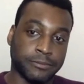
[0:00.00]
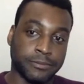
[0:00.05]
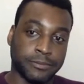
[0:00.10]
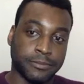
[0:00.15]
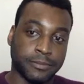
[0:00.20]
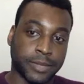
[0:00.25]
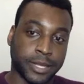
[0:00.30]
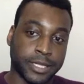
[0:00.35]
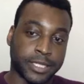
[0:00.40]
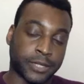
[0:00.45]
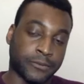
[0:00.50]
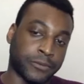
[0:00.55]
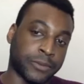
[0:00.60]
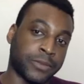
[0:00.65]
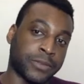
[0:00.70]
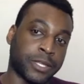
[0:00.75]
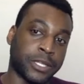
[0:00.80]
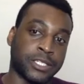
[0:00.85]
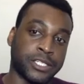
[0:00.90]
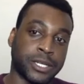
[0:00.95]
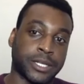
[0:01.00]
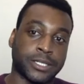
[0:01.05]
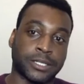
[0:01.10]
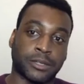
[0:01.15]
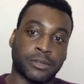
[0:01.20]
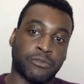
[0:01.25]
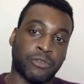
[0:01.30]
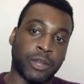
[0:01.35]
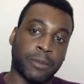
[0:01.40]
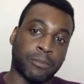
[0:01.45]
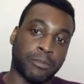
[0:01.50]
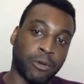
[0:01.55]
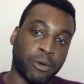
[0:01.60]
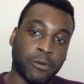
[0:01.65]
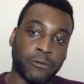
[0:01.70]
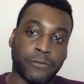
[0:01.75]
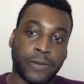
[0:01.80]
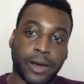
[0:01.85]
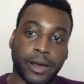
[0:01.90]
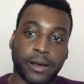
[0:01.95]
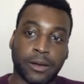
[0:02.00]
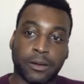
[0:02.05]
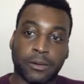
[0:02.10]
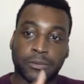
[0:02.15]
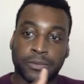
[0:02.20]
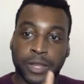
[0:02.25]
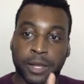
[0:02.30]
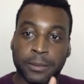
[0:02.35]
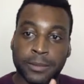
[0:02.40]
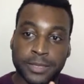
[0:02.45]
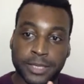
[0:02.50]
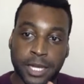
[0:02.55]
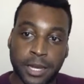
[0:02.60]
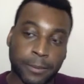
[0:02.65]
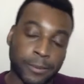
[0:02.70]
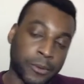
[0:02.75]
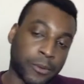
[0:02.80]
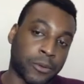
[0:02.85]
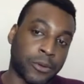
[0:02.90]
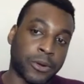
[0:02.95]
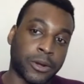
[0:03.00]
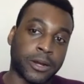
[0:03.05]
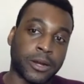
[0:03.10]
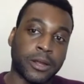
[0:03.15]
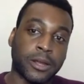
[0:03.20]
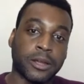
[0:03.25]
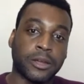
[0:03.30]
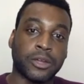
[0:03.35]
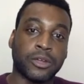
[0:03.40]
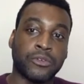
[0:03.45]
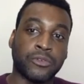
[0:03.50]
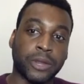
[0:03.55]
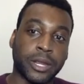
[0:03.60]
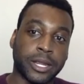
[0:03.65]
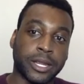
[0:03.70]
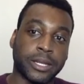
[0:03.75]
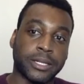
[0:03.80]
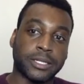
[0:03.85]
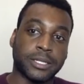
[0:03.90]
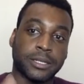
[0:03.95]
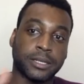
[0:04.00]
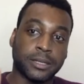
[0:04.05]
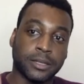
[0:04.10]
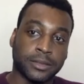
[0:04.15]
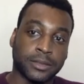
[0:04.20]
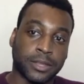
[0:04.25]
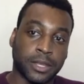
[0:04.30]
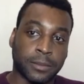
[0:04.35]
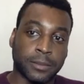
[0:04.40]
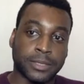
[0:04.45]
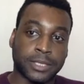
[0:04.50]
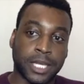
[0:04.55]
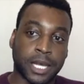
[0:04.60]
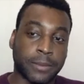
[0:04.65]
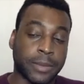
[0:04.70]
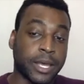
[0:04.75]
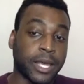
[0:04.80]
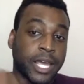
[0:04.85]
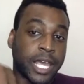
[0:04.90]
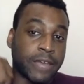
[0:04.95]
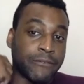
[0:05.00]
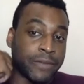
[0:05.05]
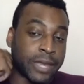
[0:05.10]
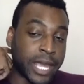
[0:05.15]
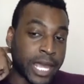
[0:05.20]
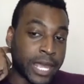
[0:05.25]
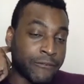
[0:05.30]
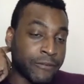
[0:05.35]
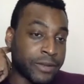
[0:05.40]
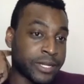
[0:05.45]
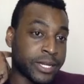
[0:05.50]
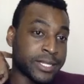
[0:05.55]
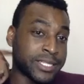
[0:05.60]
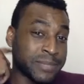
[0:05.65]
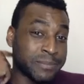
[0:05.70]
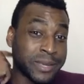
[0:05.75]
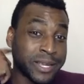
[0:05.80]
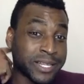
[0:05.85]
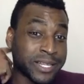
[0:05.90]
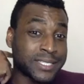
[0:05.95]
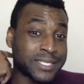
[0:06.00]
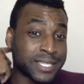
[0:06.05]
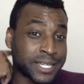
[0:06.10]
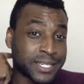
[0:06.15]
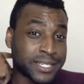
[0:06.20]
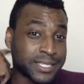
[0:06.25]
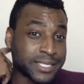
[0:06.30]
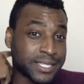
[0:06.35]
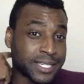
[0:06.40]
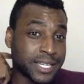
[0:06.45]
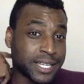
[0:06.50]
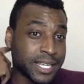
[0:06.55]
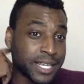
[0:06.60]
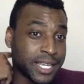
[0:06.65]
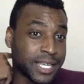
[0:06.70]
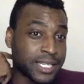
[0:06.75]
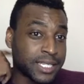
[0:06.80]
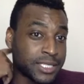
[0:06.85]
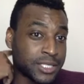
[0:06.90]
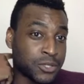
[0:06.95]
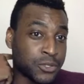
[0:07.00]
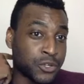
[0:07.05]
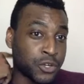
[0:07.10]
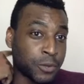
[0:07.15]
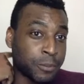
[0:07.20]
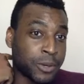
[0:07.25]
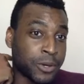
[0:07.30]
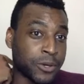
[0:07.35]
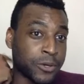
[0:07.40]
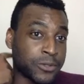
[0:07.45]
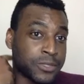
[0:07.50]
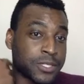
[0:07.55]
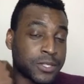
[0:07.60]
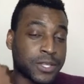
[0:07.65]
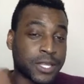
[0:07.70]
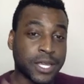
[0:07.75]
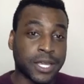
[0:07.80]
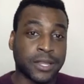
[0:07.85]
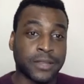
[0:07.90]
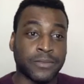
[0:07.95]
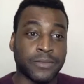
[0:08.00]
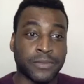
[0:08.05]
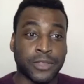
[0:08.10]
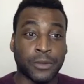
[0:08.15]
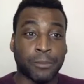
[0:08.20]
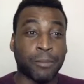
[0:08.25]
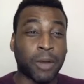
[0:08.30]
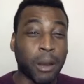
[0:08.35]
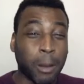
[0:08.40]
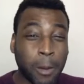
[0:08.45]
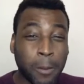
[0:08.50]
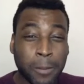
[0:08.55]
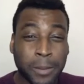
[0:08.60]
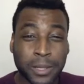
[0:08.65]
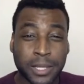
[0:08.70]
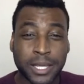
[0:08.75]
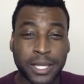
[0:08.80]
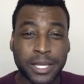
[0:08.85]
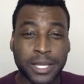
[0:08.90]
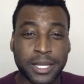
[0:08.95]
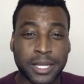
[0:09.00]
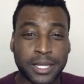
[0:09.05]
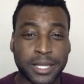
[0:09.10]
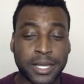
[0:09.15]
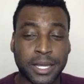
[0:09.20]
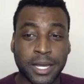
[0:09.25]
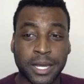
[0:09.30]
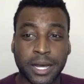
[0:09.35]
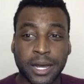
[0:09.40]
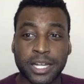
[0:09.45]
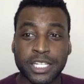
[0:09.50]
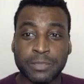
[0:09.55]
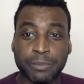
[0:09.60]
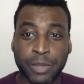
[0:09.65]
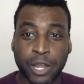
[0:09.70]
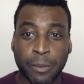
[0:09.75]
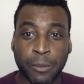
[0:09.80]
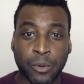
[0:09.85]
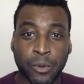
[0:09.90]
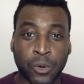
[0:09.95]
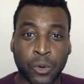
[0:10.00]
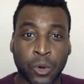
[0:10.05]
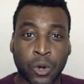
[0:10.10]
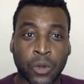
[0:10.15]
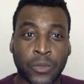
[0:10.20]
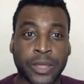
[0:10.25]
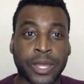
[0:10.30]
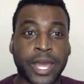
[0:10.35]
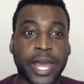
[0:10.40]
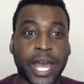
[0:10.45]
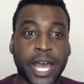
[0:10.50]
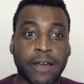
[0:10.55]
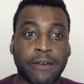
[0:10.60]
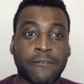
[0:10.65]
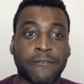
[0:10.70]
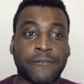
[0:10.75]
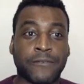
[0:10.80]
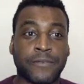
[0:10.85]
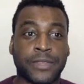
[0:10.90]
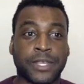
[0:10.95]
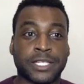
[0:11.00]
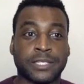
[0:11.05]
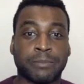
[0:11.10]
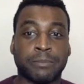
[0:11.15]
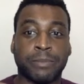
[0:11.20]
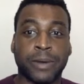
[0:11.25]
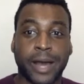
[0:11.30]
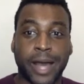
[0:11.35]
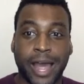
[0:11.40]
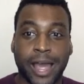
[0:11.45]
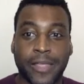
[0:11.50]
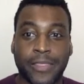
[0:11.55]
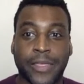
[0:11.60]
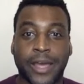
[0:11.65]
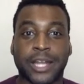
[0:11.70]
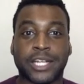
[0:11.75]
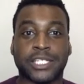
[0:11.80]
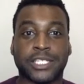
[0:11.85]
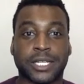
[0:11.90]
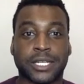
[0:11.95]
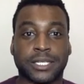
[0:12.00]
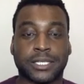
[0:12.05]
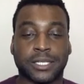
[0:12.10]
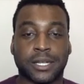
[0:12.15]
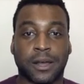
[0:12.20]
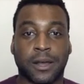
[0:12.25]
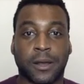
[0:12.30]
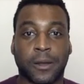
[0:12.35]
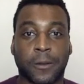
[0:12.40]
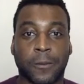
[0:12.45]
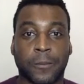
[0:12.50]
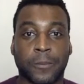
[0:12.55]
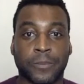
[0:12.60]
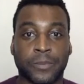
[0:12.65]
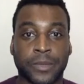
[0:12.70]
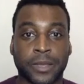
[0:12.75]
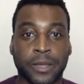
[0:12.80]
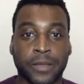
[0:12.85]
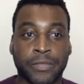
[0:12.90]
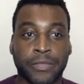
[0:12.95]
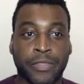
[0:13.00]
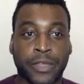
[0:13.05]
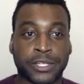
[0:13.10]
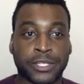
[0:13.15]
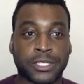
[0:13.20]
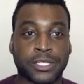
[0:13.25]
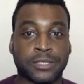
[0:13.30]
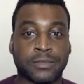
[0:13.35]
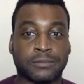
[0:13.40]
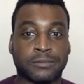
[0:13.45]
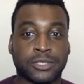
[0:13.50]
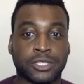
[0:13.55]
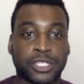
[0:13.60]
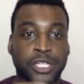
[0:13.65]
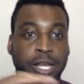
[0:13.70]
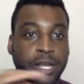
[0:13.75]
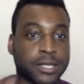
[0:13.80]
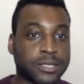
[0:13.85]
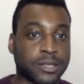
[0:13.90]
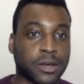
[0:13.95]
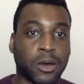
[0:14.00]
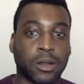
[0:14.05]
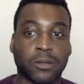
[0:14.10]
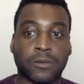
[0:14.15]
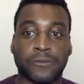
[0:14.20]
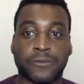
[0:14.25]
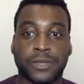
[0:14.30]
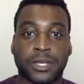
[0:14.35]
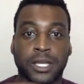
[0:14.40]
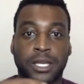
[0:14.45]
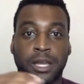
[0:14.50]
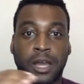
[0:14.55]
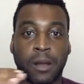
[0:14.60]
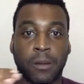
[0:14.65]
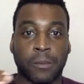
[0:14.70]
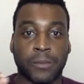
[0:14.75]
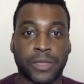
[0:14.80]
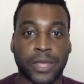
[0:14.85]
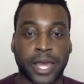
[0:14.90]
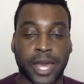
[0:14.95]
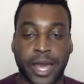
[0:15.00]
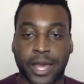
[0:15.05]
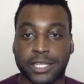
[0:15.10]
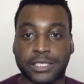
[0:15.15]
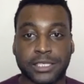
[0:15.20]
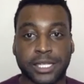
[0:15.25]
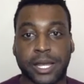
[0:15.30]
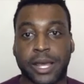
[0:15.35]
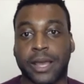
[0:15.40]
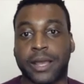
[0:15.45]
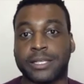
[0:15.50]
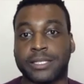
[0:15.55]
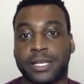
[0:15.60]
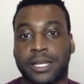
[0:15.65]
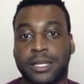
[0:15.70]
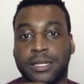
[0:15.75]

like different than just great profile, thumbs up, or great, thumbs up. If it doesn't make sense to your post, then they're probably a spammer, or they have this bot that just checks all of the hashtags